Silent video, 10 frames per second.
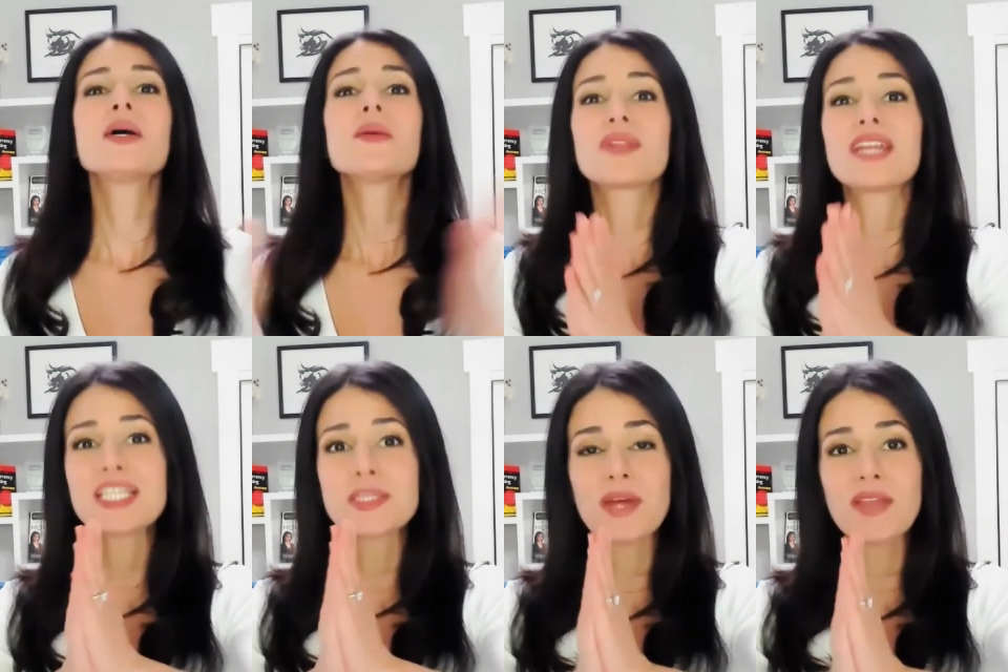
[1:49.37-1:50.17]

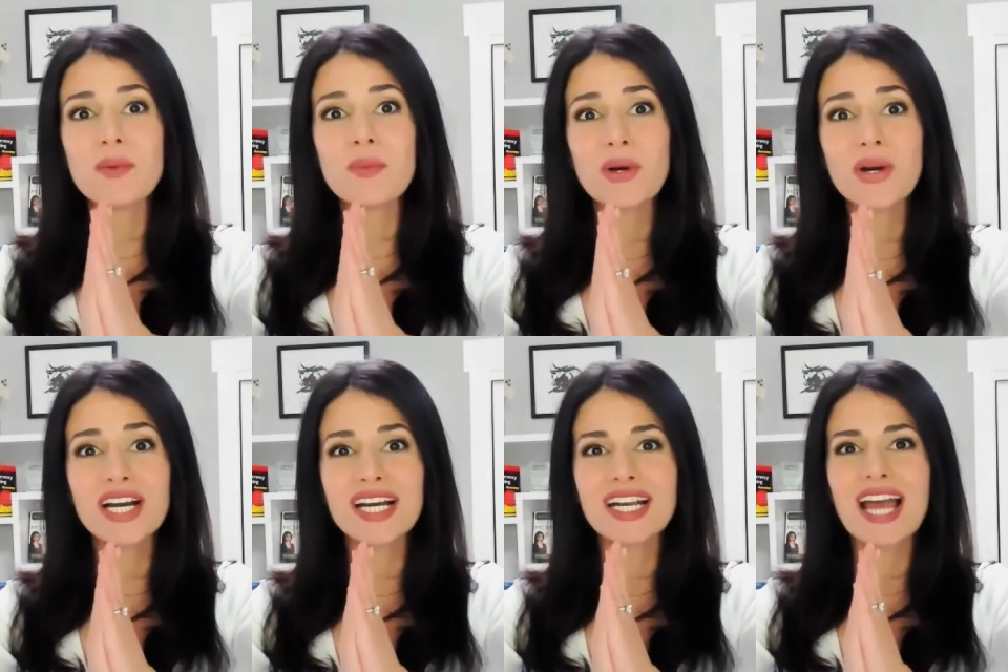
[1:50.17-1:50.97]
please spread the
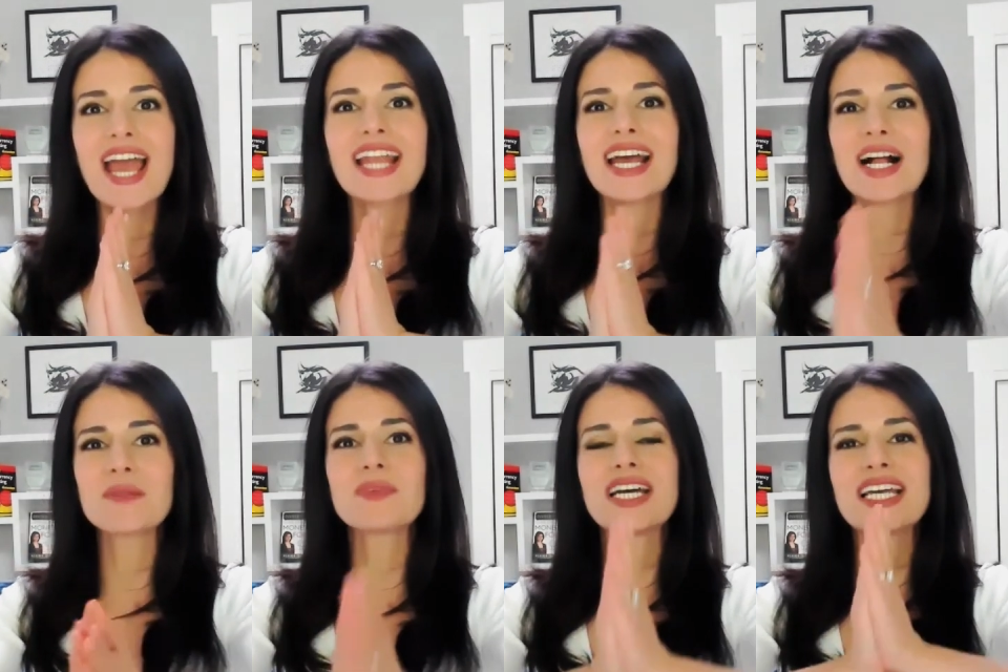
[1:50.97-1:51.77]
word and
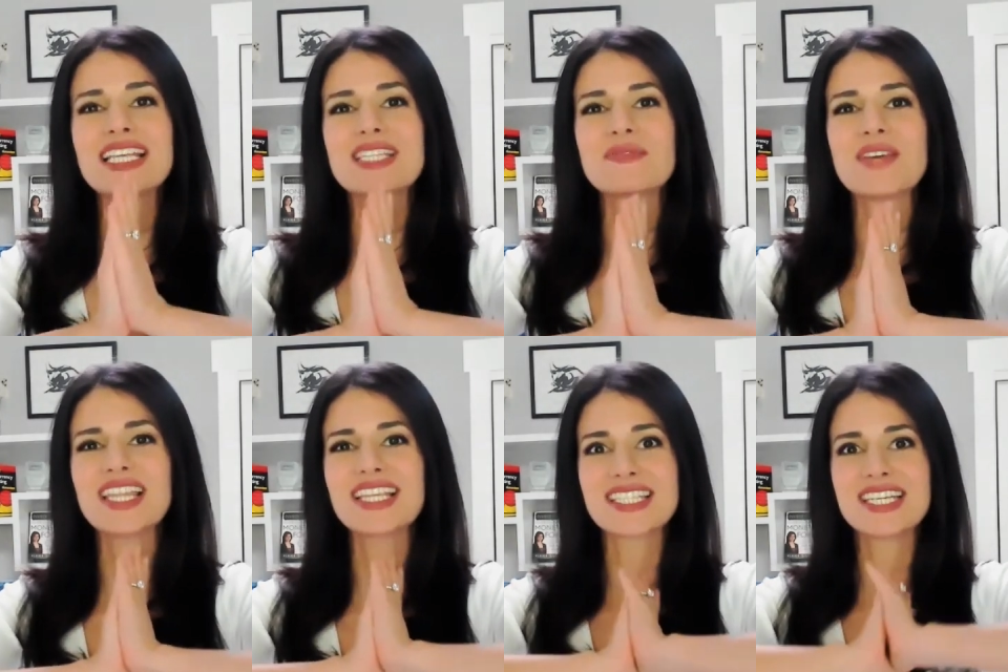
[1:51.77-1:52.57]
help us make
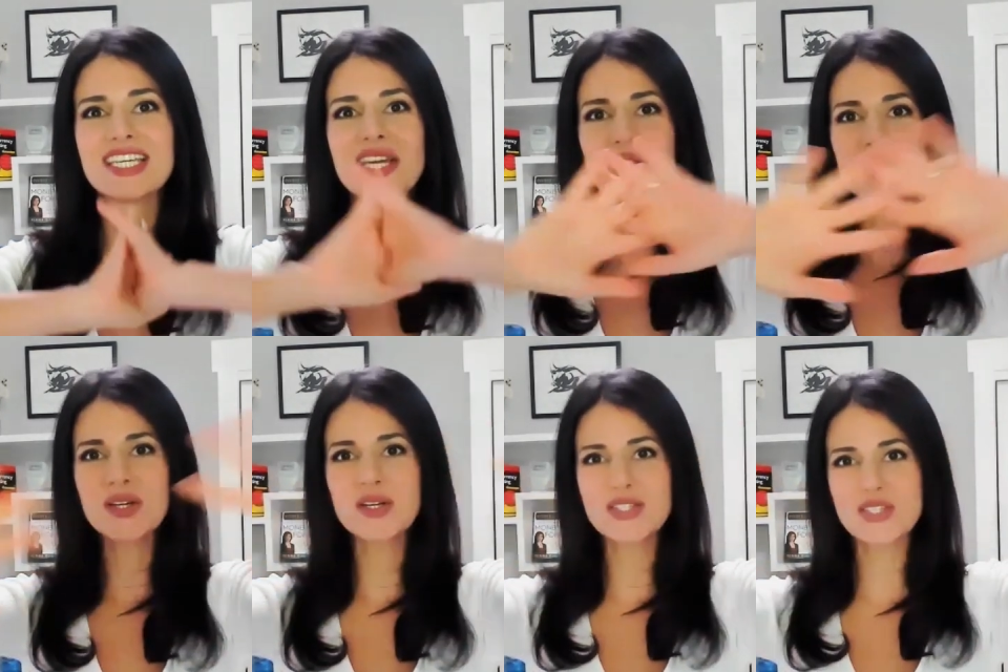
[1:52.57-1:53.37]
this
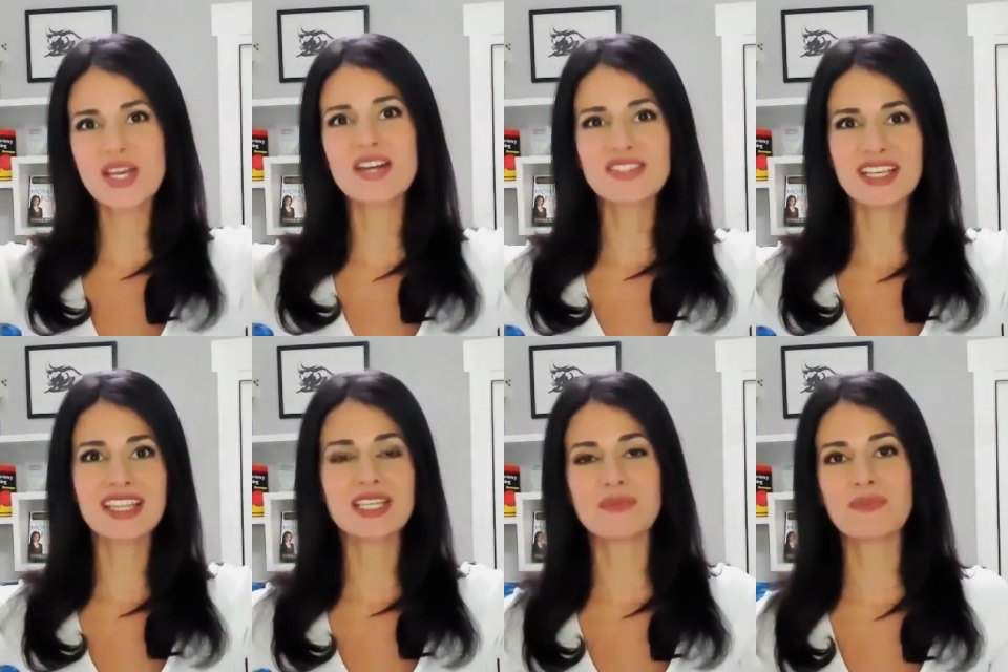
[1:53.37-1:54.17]
huge shift in
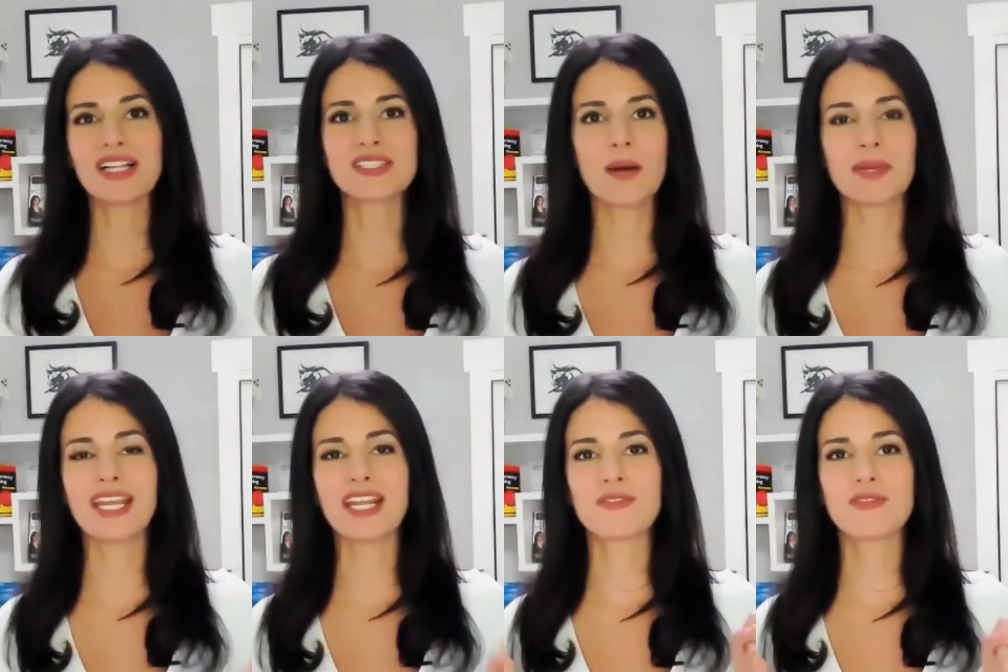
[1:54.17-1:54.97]
this
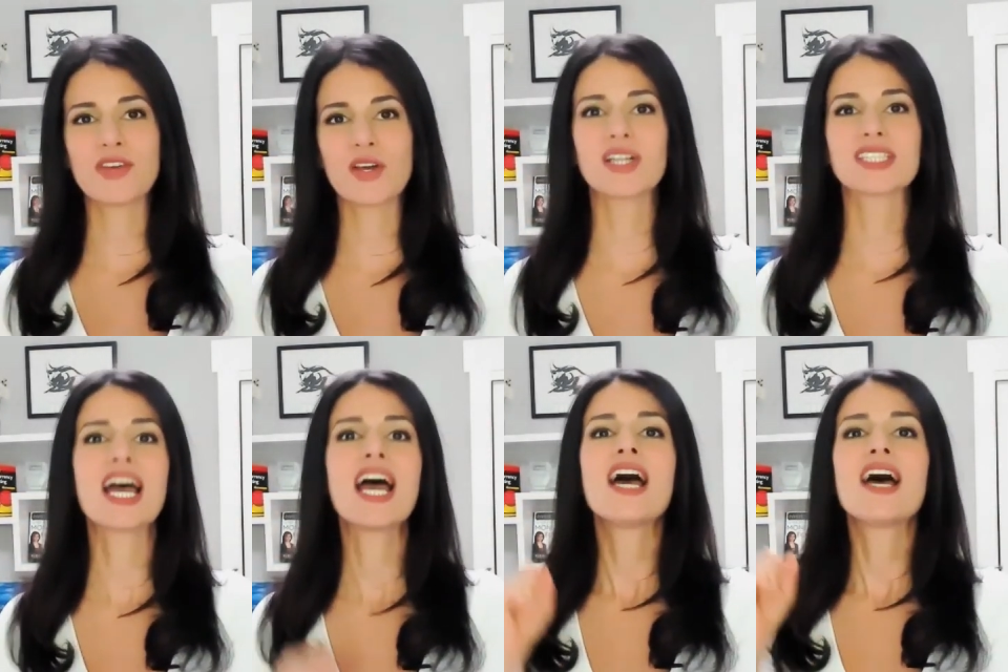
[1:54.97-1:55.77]
male-dominated field.
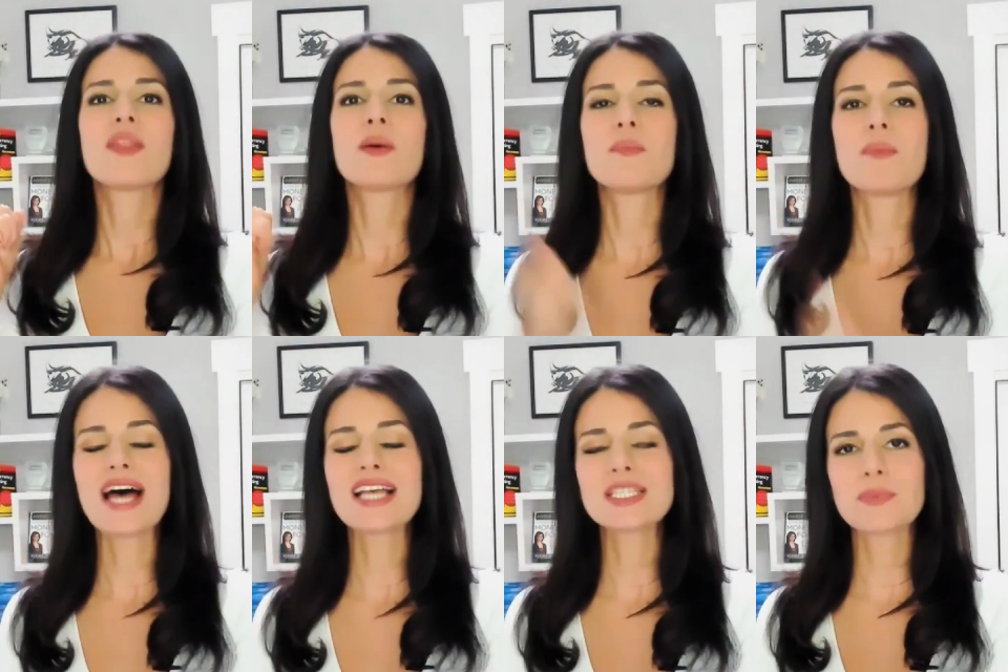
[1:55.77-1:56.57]
The
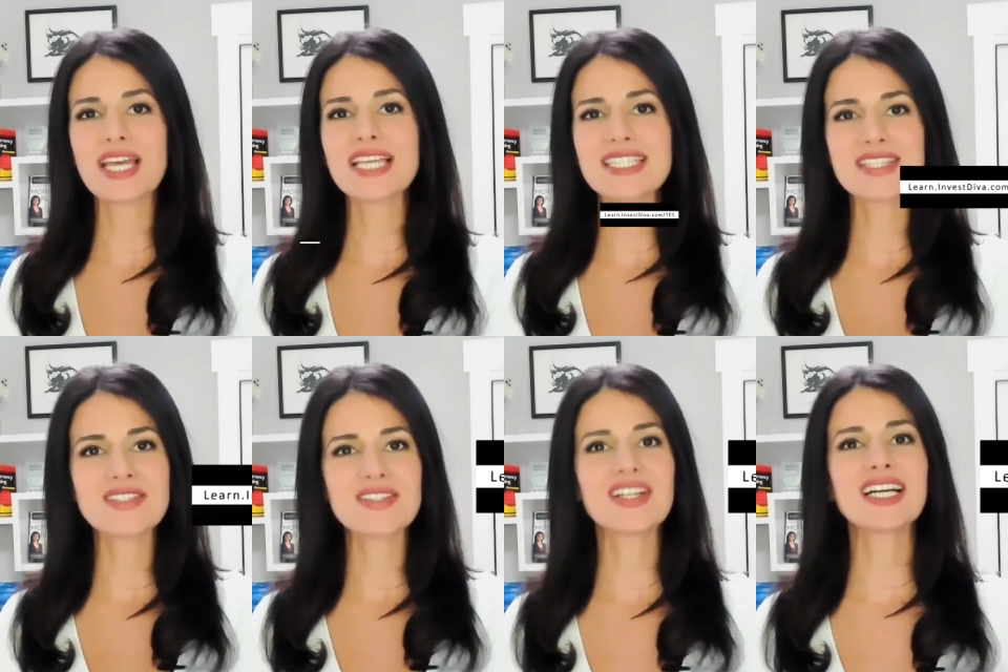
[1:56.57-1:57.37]
best place to
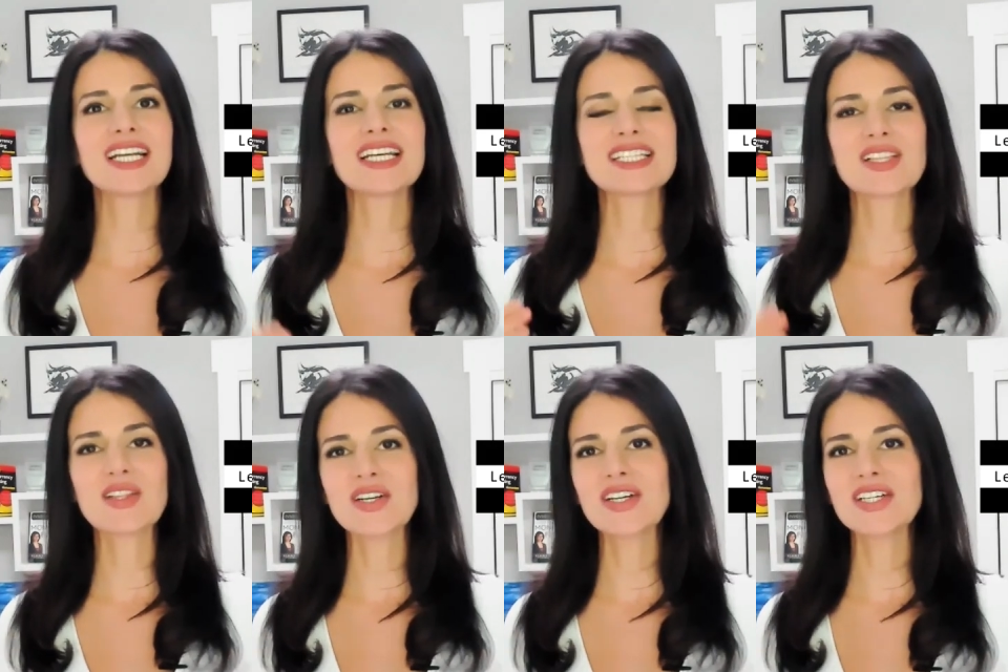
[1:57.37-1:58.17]
start is
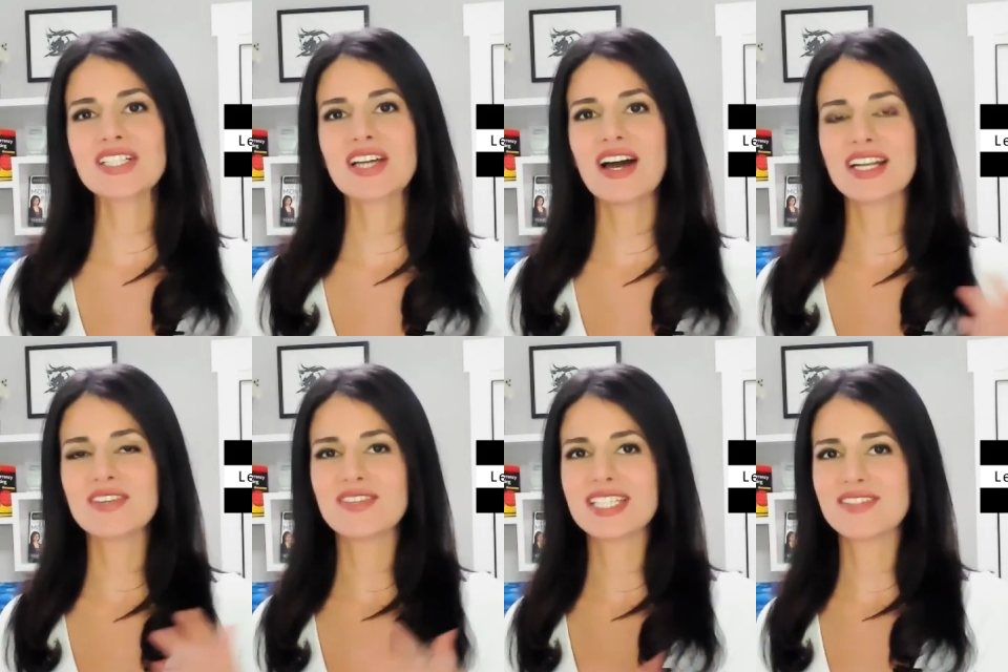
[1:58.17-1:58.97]

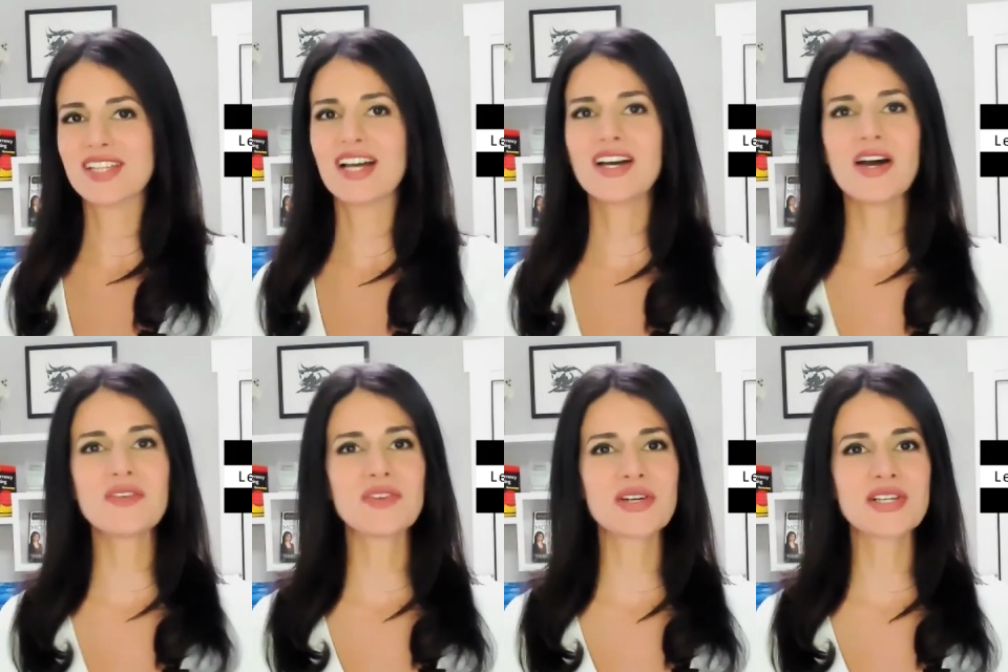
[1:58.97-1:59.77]

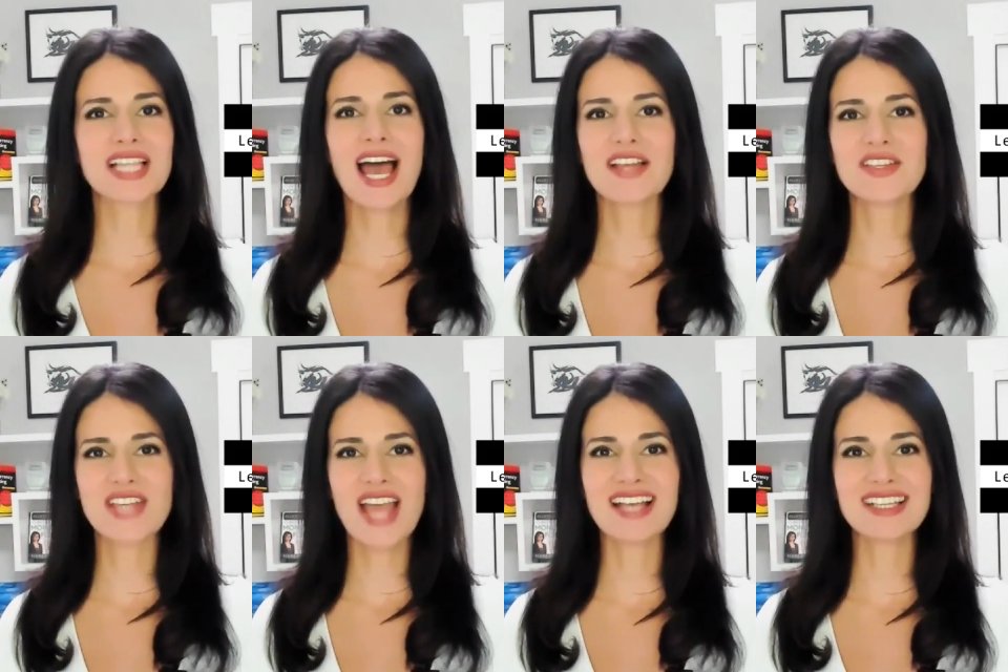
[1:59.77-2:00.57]

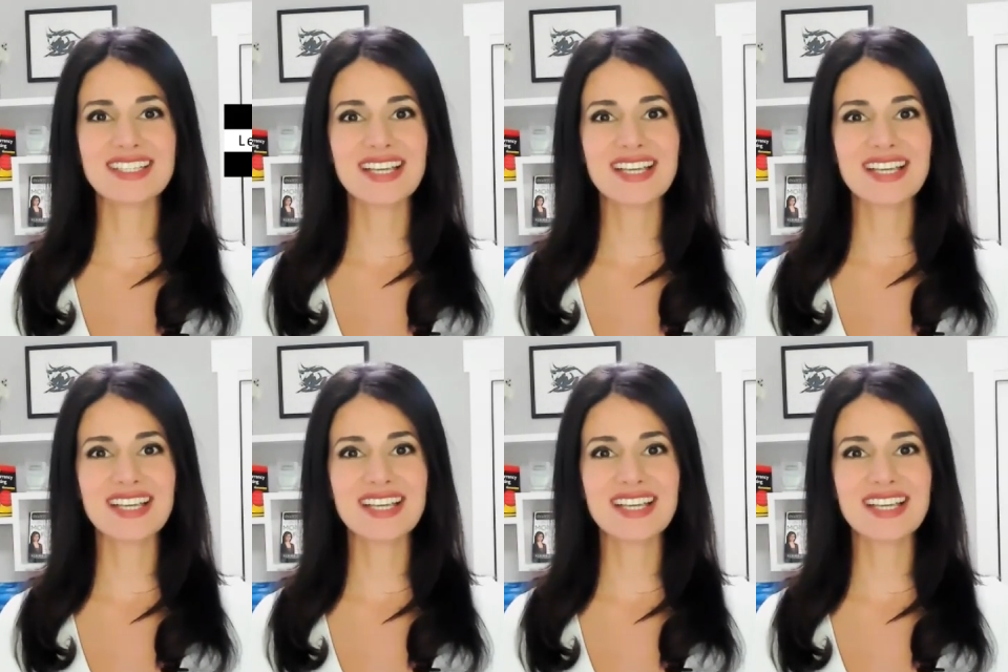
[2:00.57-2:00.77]
learn.investdiva.com/yes.